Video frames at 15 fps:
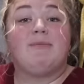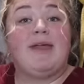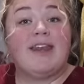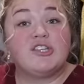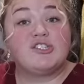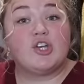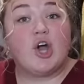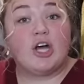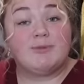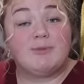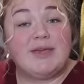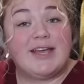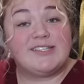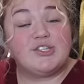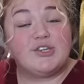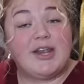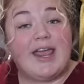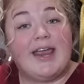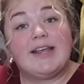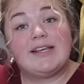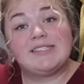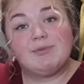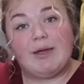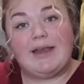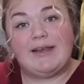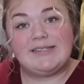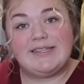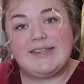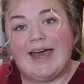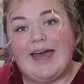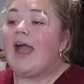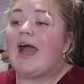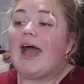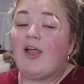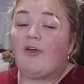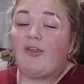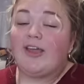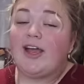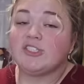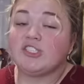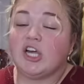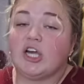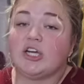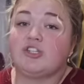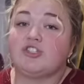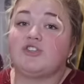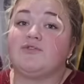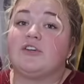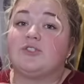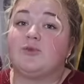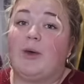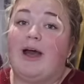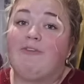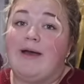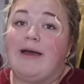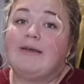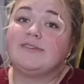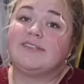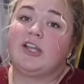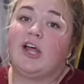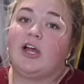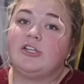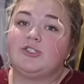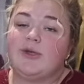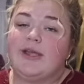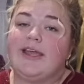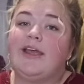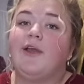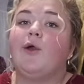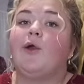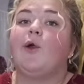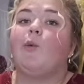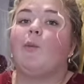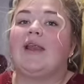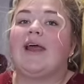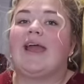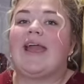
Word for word: manager called me yesterday and explained that I only got charged for 12 pounds of laundry when I